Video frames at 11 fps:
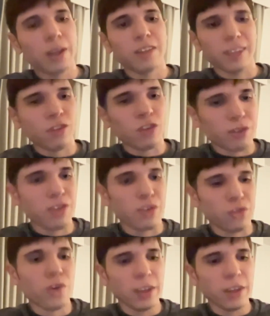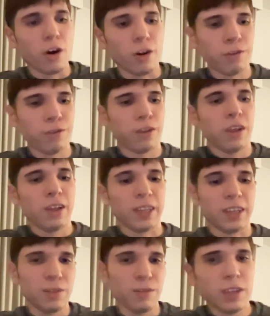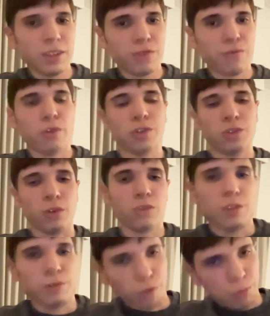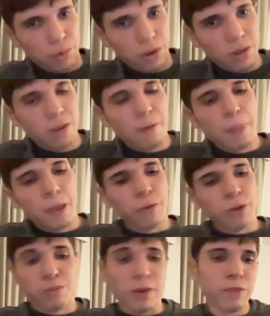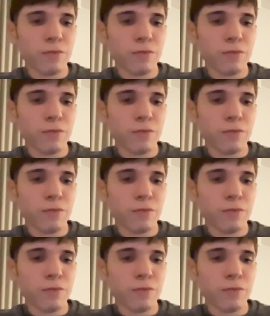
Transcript: They're trading off the convenience versus on-chain footprint, which might